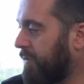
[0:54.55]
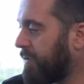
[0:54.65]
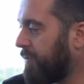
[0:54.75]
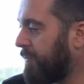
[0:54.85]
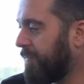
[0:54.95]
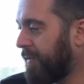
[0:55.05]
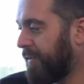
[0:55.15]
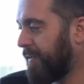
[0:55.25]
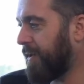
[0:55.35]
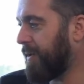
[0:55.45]
So
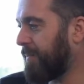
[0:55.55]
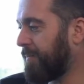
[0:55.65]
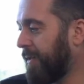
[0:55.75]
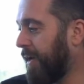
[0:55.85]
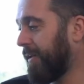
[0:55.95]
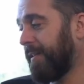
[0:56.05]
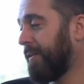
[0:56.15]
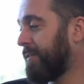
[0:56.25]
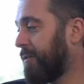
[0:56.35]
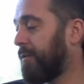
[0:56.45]
um, yeah, I
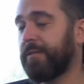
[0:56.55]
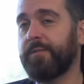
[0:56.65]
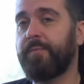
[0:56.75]
think it's a gorgeous